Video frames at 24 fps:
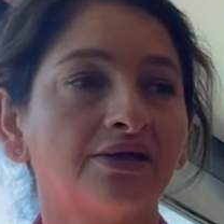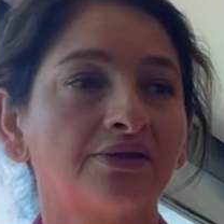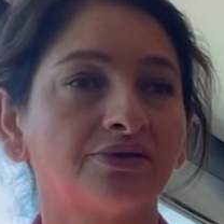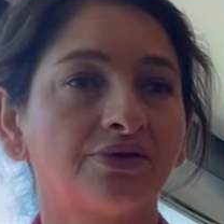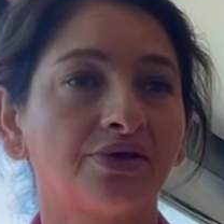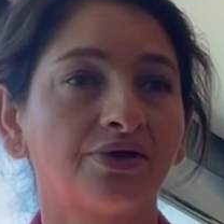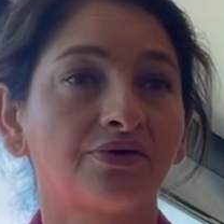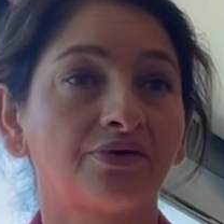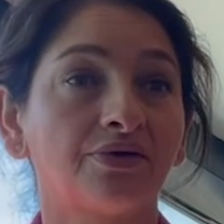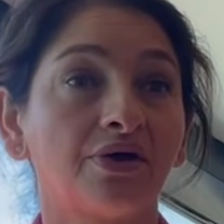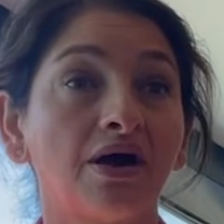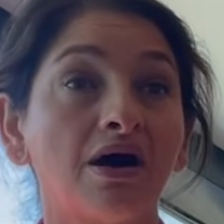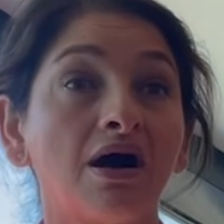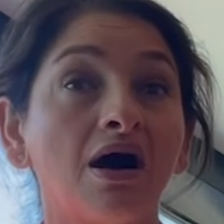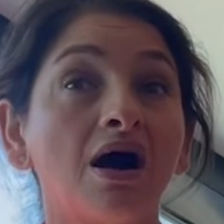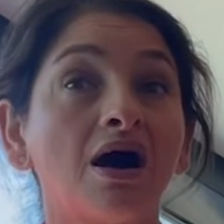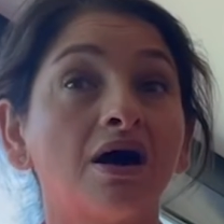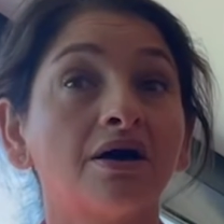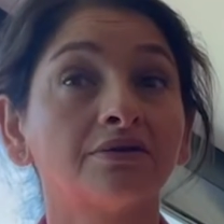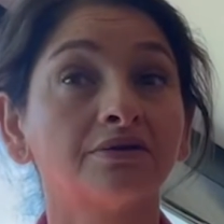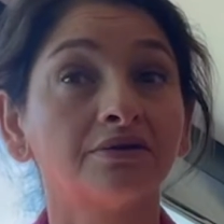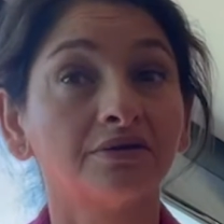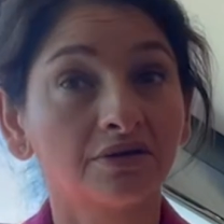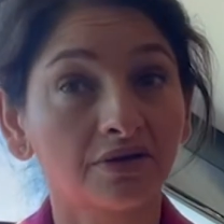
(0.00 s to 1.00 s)
There are
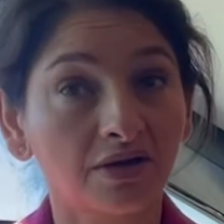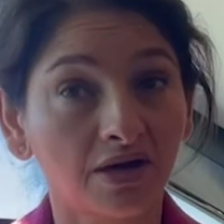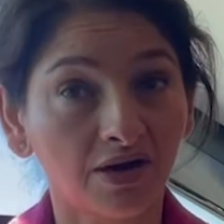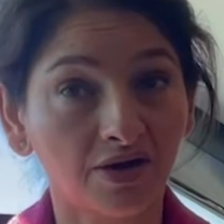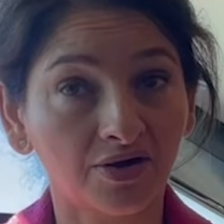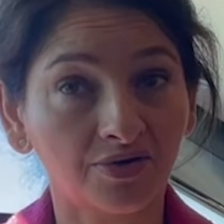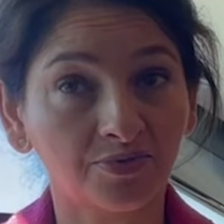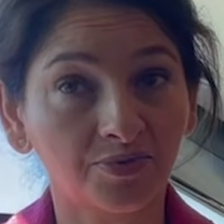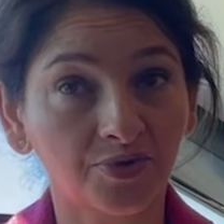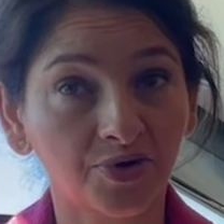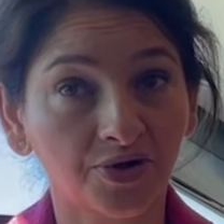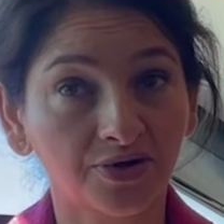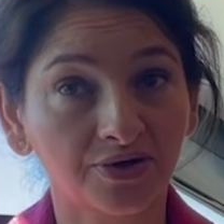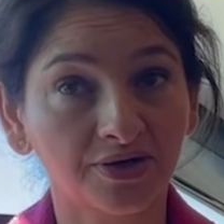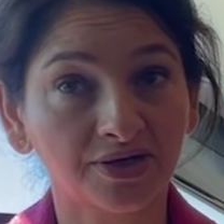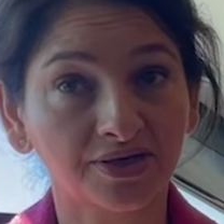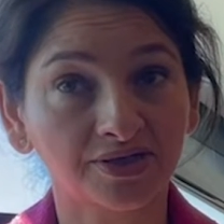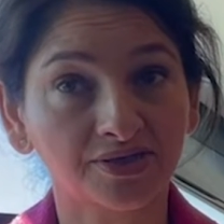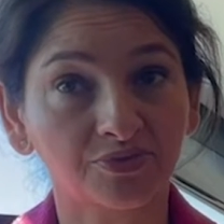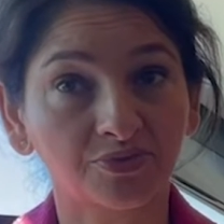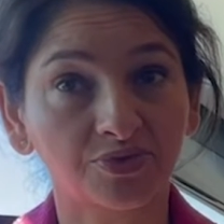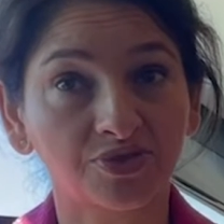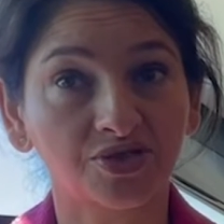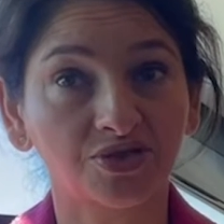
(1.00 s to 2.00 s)
other CAR
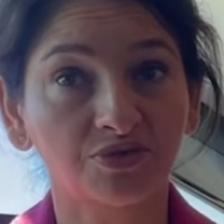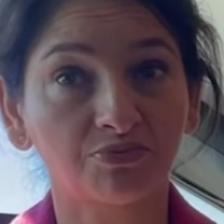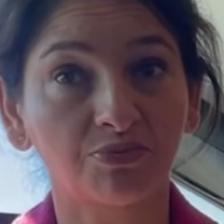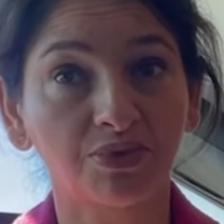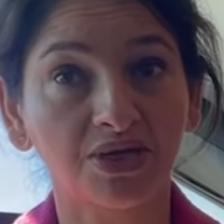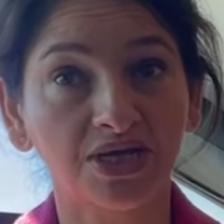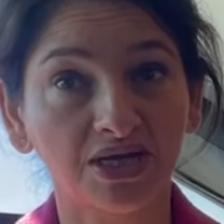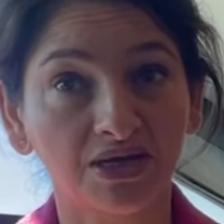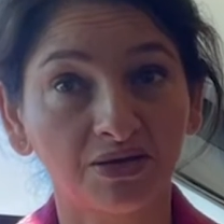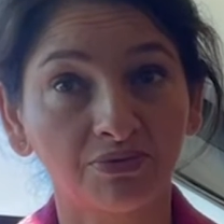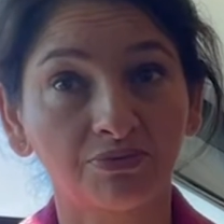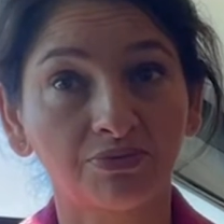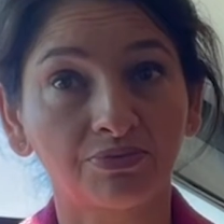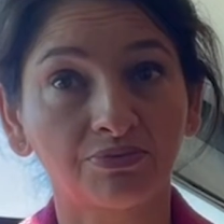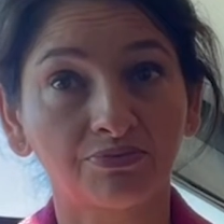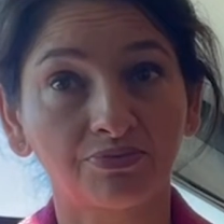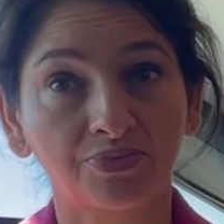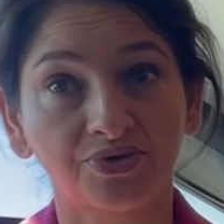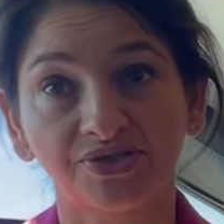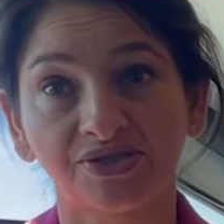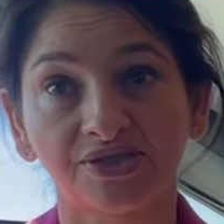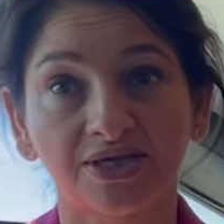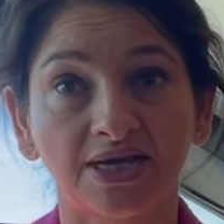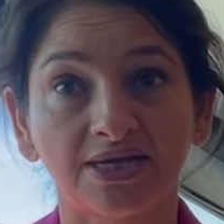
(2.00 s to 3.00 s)
products which are being
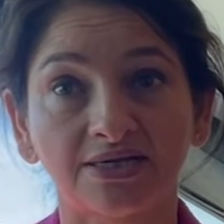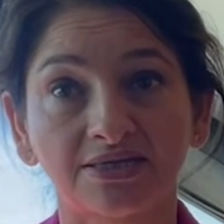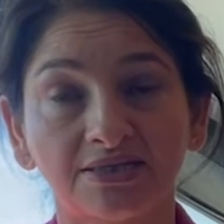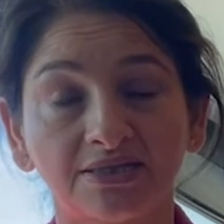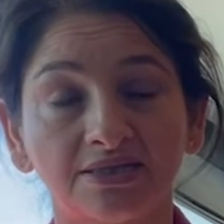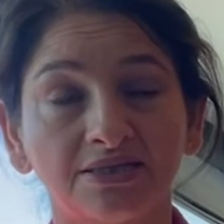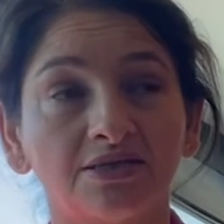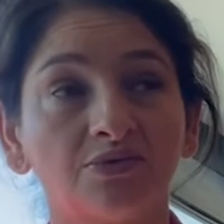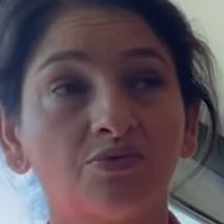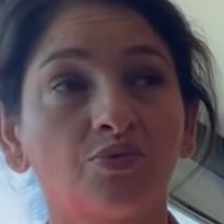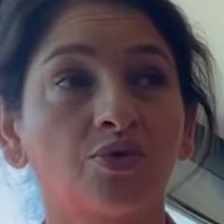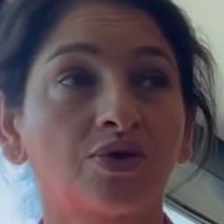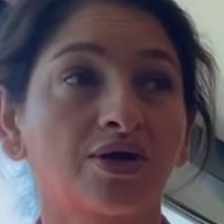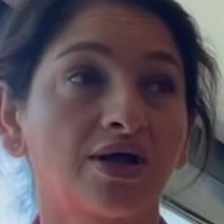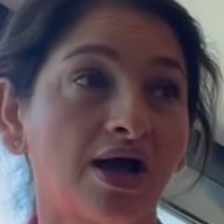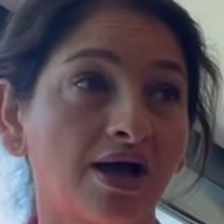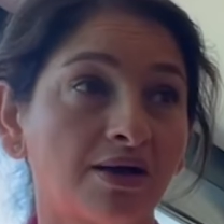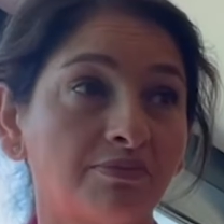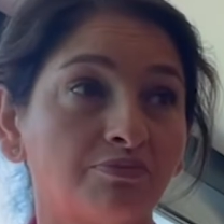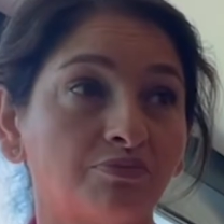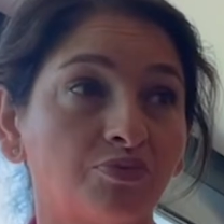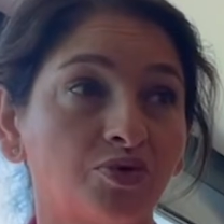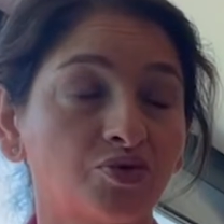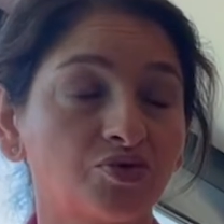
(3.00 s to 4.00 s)
presented. What
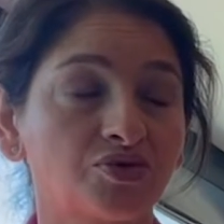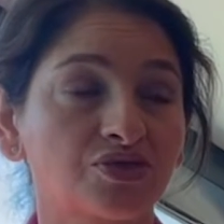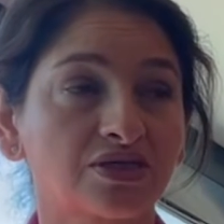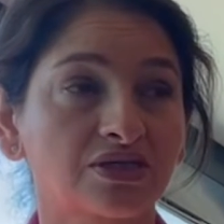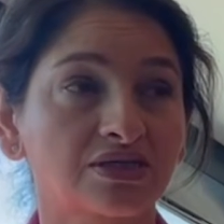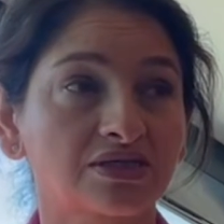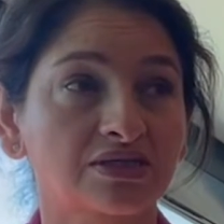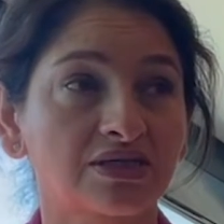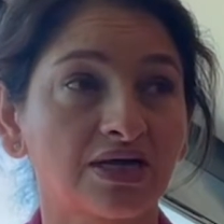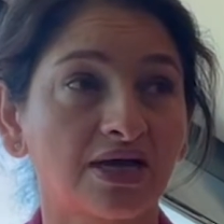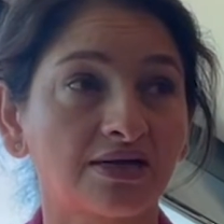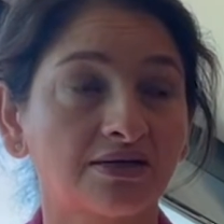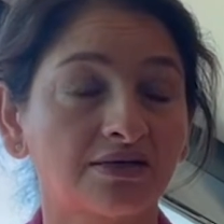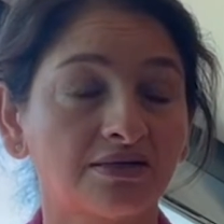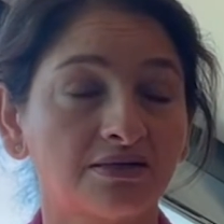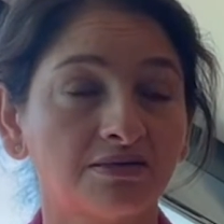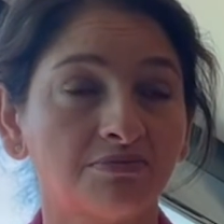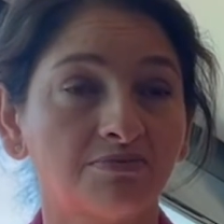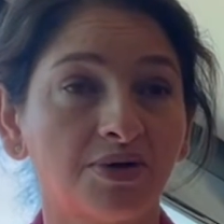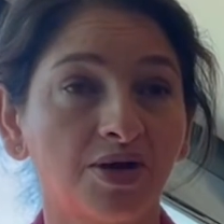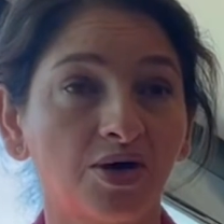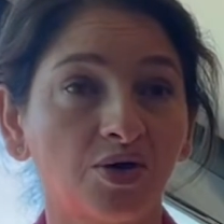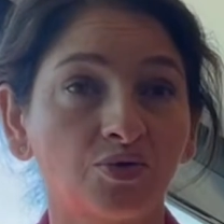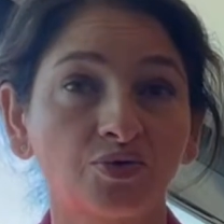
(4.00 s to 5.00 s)
I'm most excited
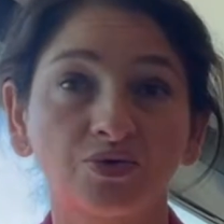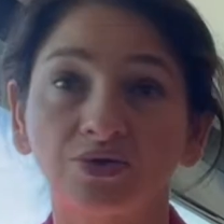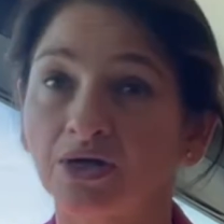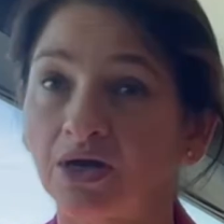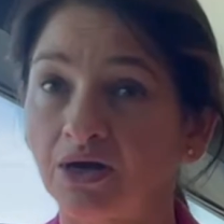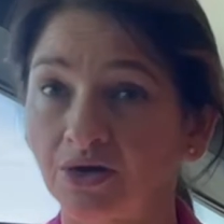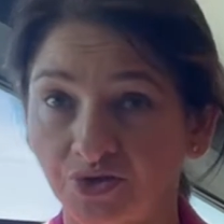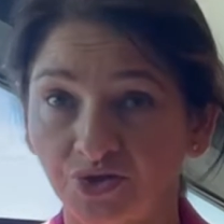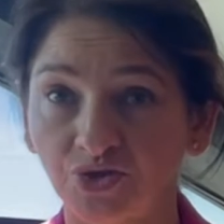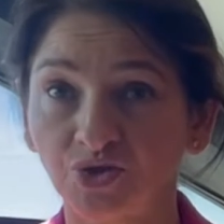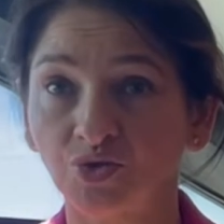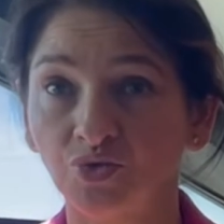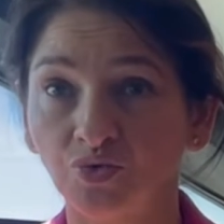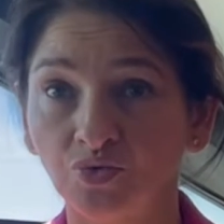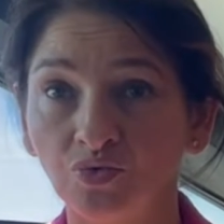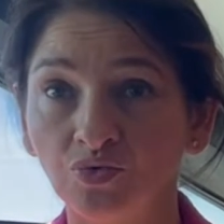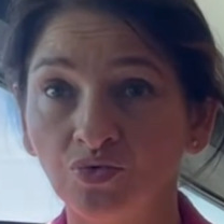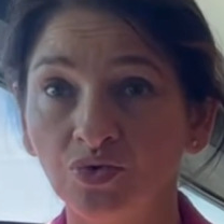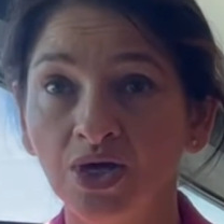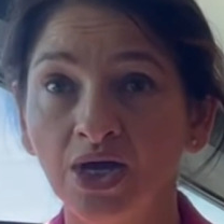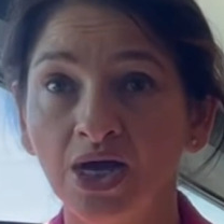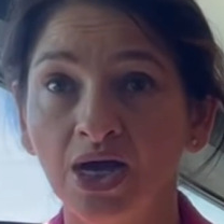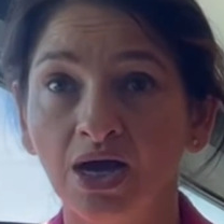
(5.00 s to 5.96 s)
about are 2